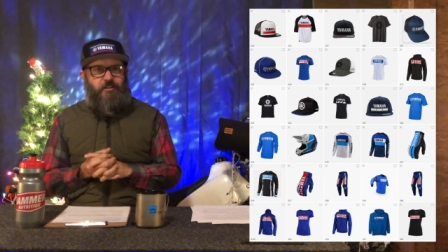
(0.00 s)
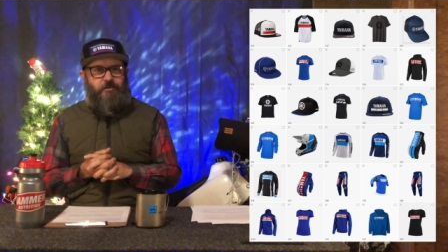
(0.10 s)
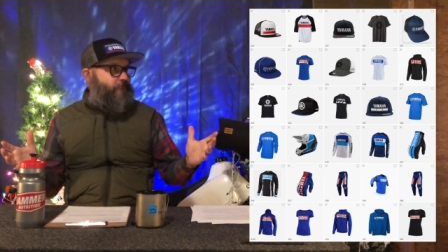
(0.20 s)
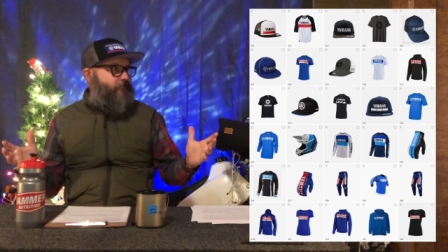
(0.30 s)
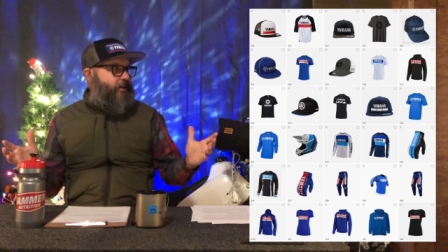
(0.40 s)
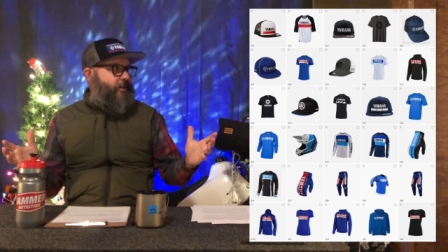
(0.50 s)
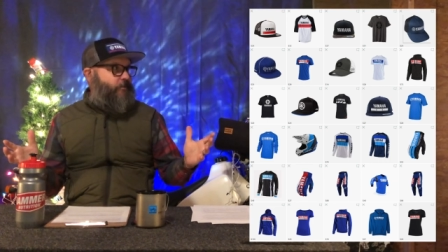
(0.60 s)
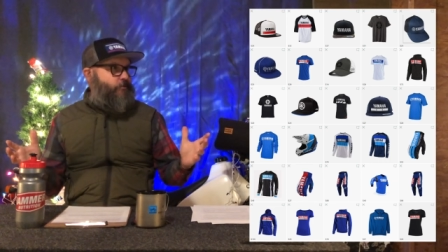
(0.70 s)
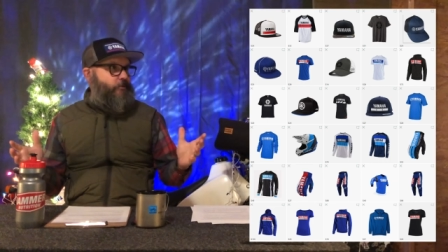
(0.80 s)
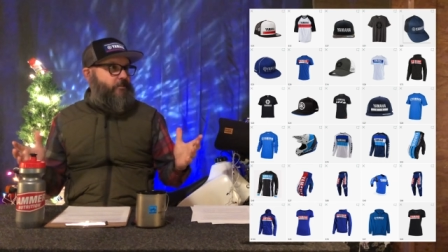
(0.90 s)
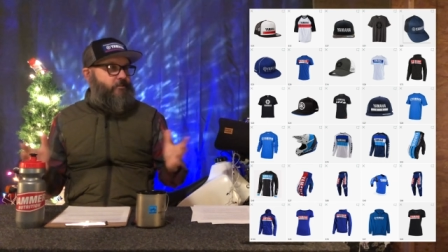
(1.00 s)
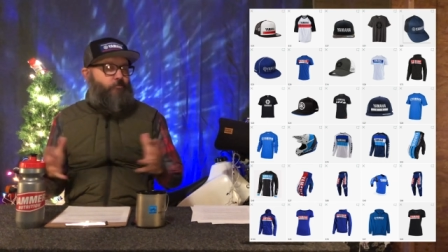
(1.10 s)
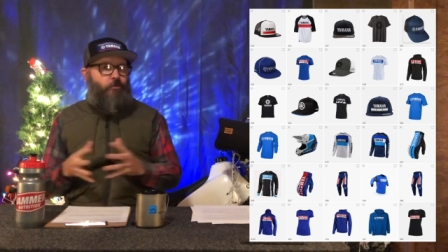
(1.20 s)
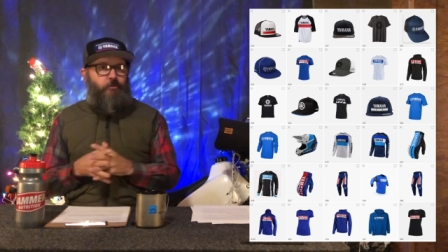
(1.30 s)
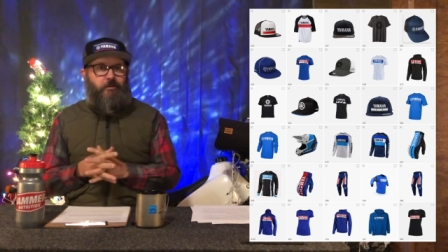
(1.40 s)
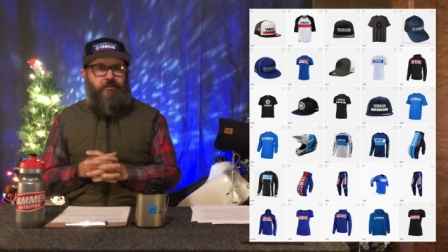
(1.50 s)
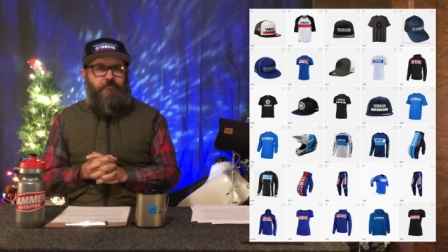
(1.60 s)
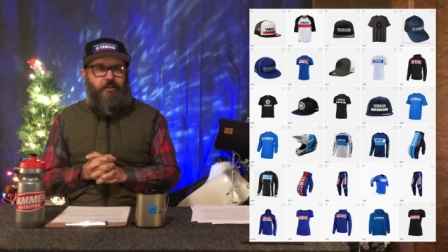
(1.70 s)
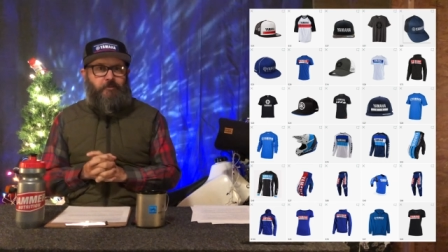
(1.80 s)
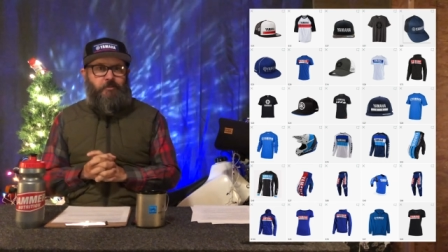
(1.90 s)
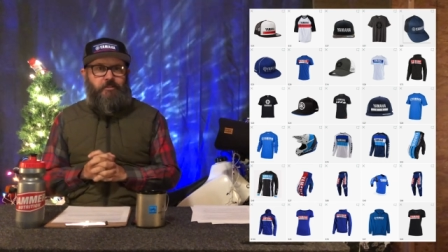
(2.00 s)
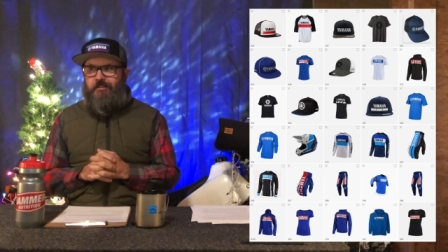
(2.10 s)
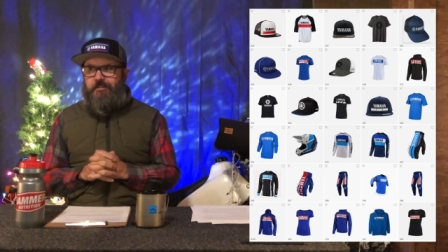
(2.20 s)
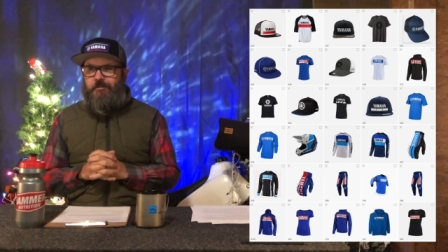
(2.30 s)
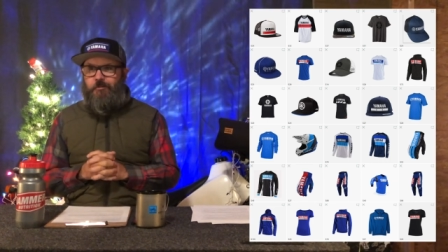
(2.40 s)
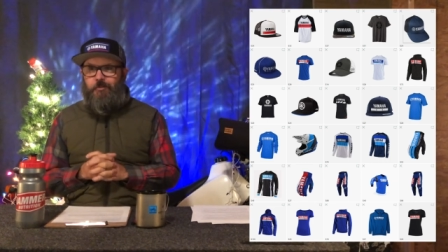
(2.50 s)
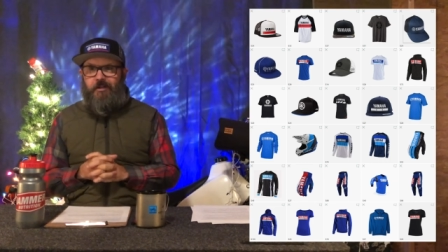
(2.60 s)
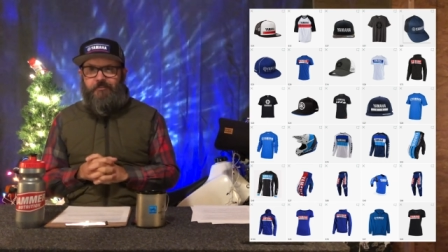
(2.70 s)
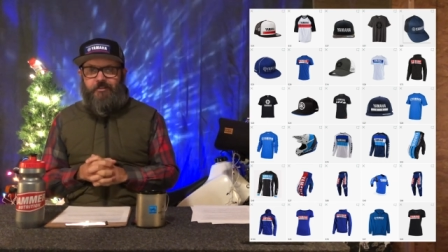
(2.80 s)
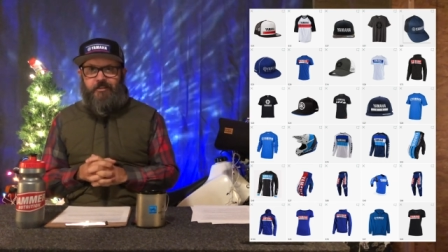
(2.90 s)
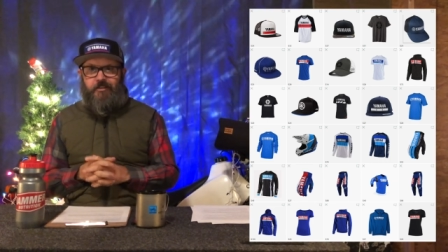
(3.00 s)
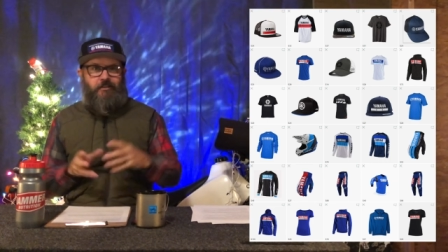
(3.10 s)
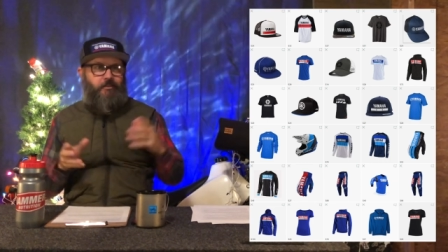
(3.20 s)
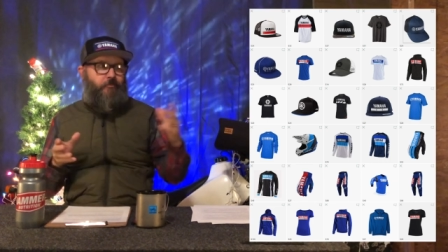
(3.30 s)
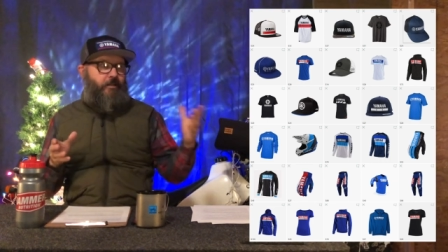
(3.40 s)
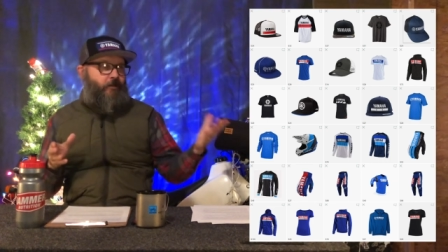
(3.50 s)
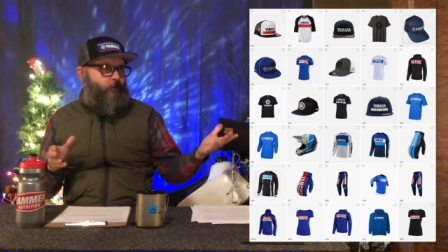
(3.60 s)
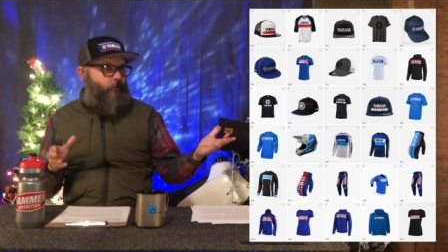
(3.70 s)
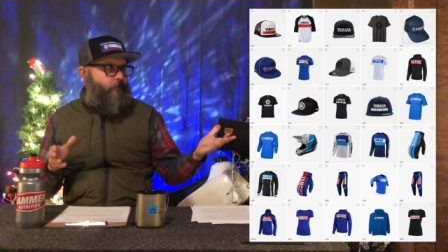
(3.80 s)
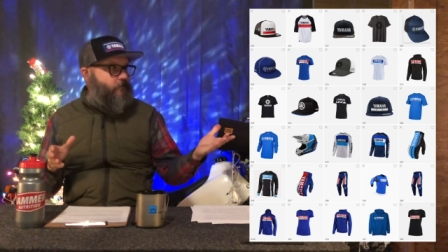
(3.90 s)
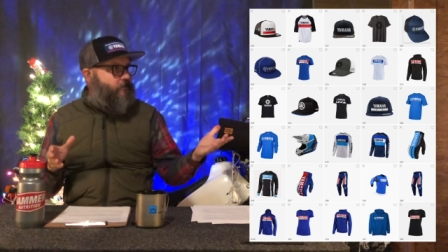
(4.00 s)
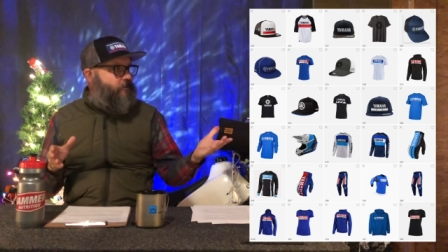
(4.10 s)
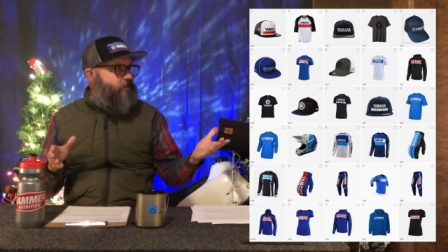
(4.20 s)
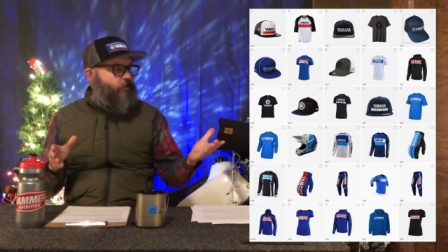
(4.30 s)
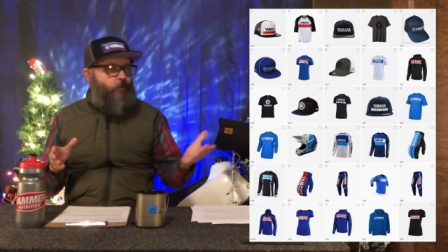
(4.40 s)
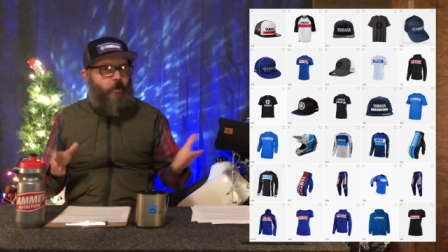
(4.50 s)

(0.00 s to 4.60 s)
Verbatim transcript: to financially support my family and do my thing and make all this continue